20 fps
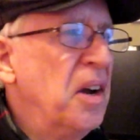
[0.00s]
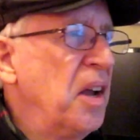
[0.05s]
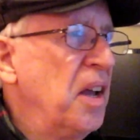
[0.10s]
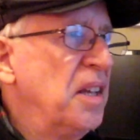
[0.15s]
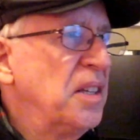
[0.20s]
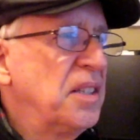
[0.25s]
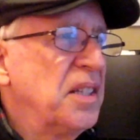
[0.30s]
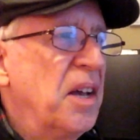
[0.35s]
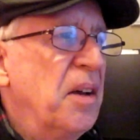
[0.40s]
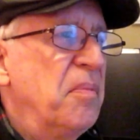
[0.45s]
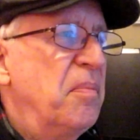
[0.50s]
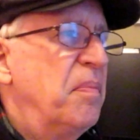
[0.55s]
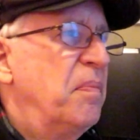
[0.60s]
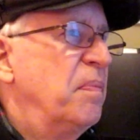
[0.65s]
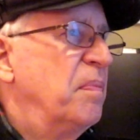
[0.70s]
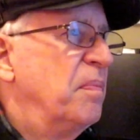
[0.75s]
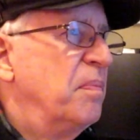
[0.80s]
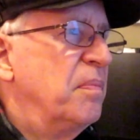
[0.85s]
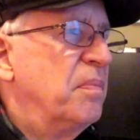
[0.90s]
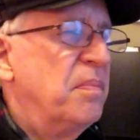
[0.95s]
it's a
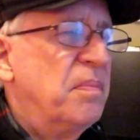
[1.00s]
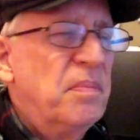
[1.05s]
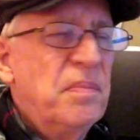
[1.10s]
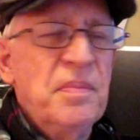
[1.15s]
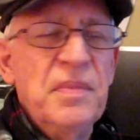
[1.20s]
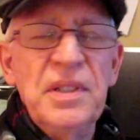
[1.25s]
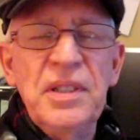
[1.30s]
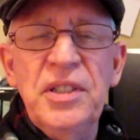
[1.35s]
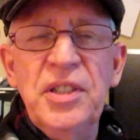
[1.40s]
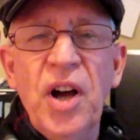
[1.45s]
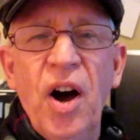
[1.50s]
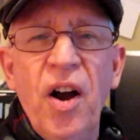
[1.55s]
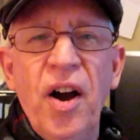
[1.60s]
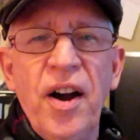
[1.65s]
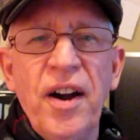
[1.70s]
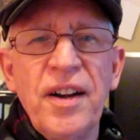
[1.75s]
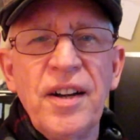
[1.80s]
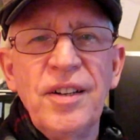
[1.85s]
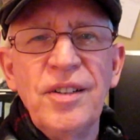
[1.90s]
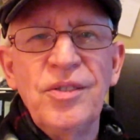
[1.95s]

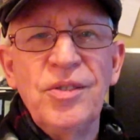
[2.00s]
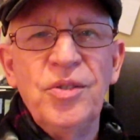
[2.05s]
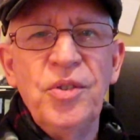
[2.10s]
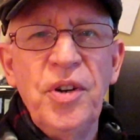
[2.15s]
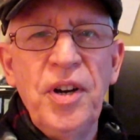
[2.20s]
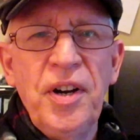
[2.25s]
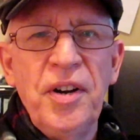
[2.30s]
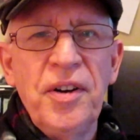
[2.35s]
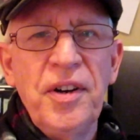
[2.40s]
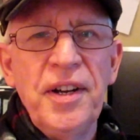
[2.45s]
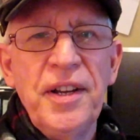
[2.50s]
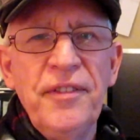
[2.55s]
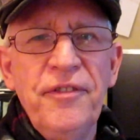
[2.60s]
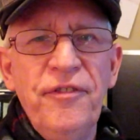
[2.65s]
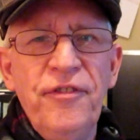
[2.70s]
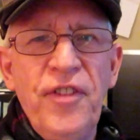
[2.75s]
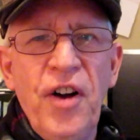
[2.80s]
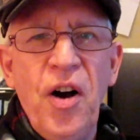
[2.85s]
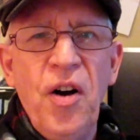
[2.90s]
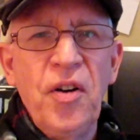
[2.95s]
dark, dreary,
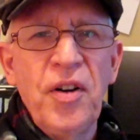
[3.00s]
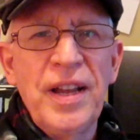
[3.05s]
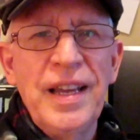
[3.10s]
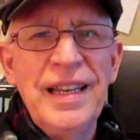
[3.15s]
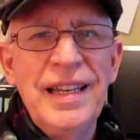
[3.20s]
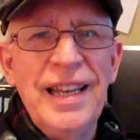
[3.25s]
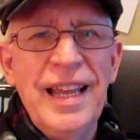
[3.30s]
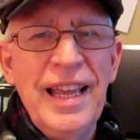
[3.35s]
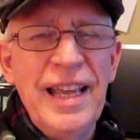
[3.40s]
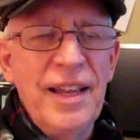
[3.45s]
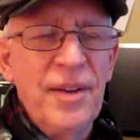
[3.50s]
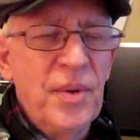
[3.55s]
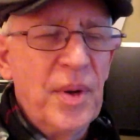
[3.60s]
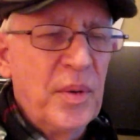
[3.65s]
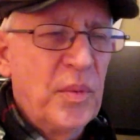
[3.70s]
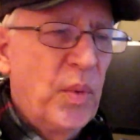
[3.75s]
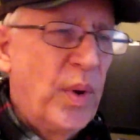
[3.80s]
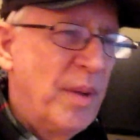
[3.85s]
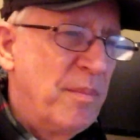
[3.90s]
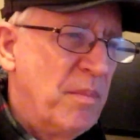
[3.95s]
foggy day.
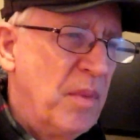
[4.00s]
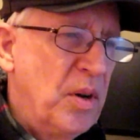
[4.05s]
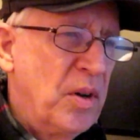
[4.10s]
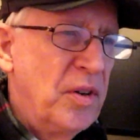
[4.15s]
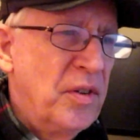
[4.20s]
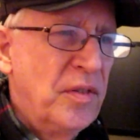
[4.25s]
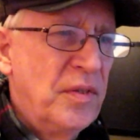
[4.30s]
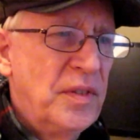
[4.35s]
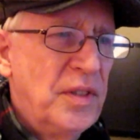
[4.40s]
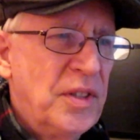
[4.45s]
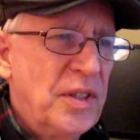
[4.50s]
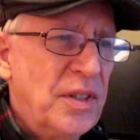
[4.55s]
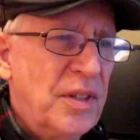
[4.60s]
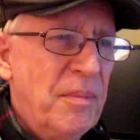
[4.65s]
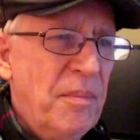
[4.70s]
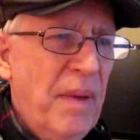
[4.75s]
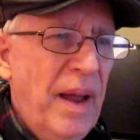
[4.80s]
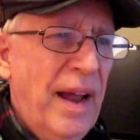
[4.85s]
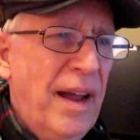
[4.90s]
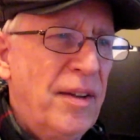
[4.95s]
When we moved to the
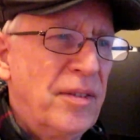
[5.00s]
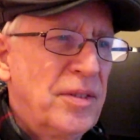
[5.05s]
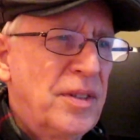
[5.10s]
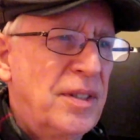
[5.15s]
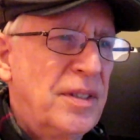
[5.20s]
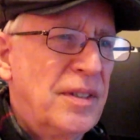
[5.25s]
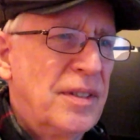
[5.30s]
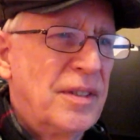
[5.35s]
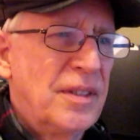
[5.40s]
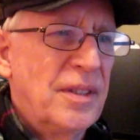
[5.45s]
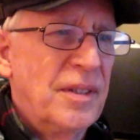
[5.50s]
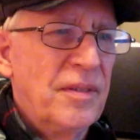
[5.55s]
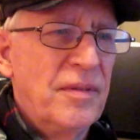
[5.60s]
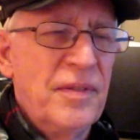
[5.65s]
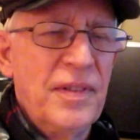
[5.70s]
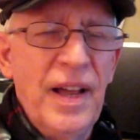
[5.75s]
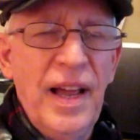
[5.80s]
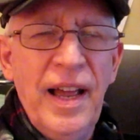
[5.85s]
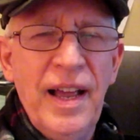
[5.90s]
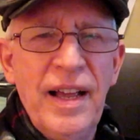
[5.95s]
mountains
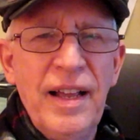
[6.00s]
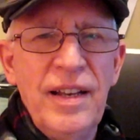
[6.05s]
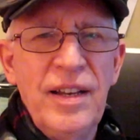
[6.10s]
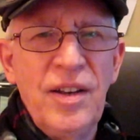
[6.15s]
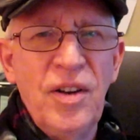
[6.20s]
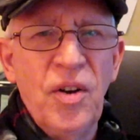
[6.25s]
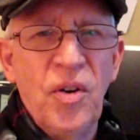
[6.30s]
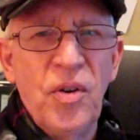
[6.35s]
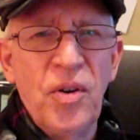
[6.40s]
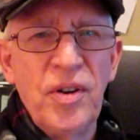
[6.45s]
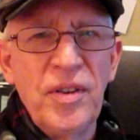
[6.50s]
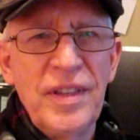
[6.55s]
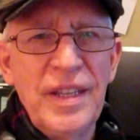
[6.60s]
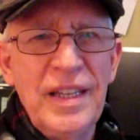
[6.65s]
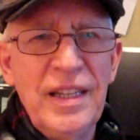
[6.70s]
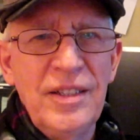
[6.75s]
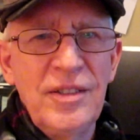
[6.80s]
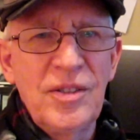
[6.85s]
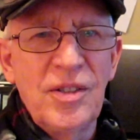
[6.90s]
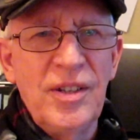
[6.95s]
of
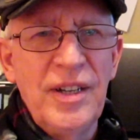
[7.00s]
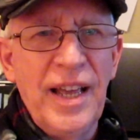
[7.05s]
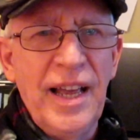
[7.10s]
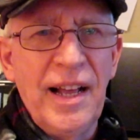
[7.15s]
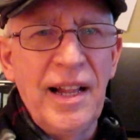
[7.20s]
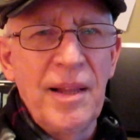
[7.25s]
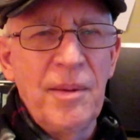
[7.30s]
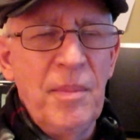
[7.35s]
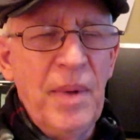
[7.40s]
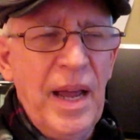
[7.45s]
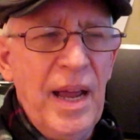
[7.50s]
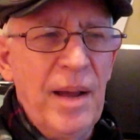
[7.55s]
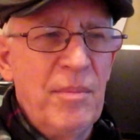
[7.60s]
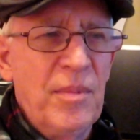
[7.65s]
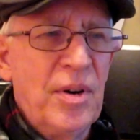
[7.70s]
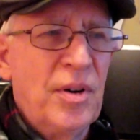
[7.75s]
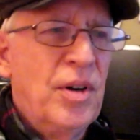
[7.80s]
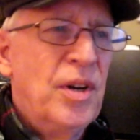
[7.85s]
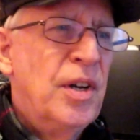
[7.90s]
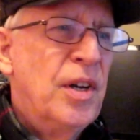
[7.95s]
northeastern
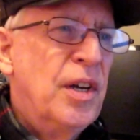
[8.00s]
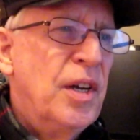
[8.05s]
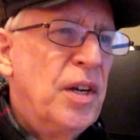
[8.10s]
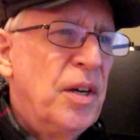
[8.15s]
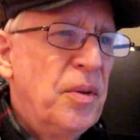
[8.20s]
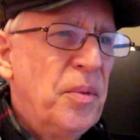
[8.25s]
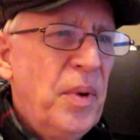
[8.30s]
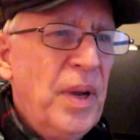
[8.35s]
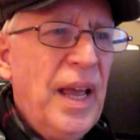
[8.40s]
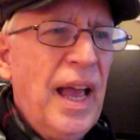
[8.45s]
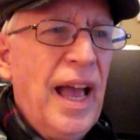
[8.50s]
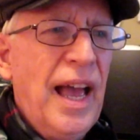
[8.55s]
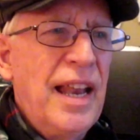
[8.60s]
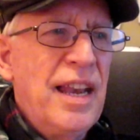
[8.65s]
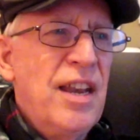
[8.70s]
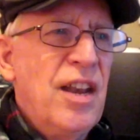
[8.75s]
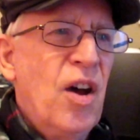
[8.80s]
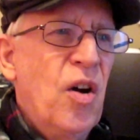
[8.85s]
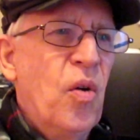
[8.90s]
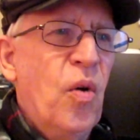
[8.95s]
Alabama, we
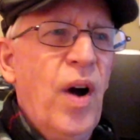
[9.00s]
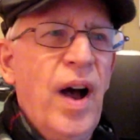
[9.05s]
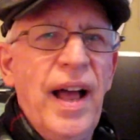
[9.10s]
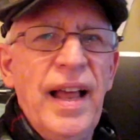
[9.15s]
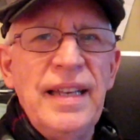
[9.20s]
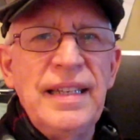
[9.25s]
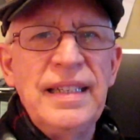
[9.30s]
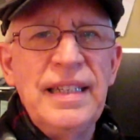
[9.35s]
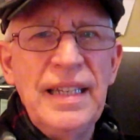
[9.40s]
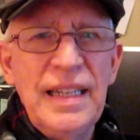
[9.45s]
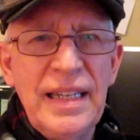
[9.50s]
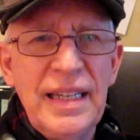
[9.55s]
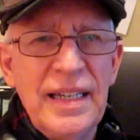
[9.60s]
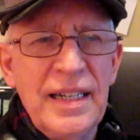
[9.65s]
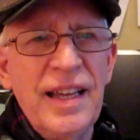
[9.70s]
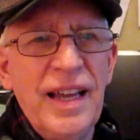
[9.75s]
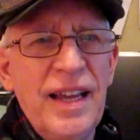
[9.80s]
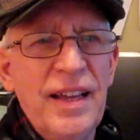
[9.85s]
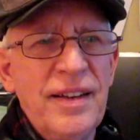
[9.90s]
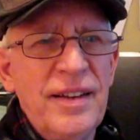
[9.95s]
had no idea
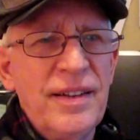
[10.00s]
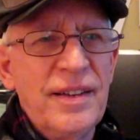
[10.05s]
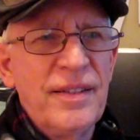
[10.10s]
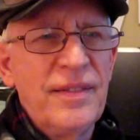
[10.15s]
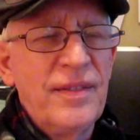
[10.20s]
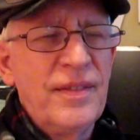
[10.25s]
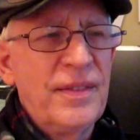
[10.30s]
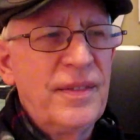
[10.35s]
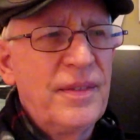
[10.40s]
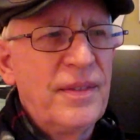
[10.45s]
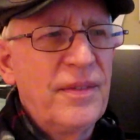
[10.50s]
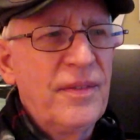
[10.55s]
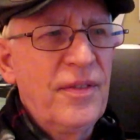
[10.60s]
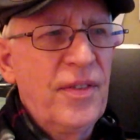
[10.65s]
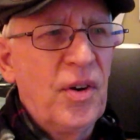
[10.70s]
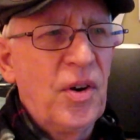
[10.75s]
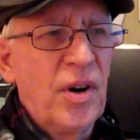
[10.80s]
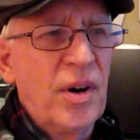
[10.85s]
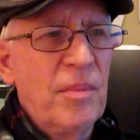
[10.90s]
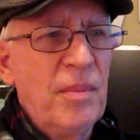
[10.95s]
that
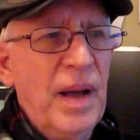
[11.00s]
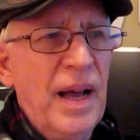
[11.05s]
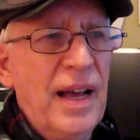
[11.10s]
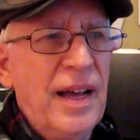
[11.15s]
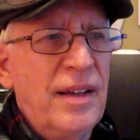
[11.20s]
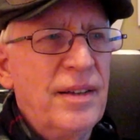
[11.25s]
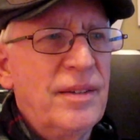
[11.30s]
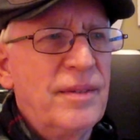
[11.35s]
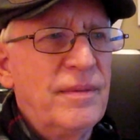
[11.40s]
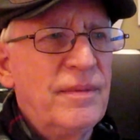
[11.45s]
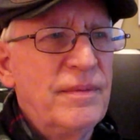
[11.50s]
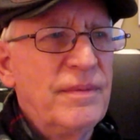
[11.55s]
for about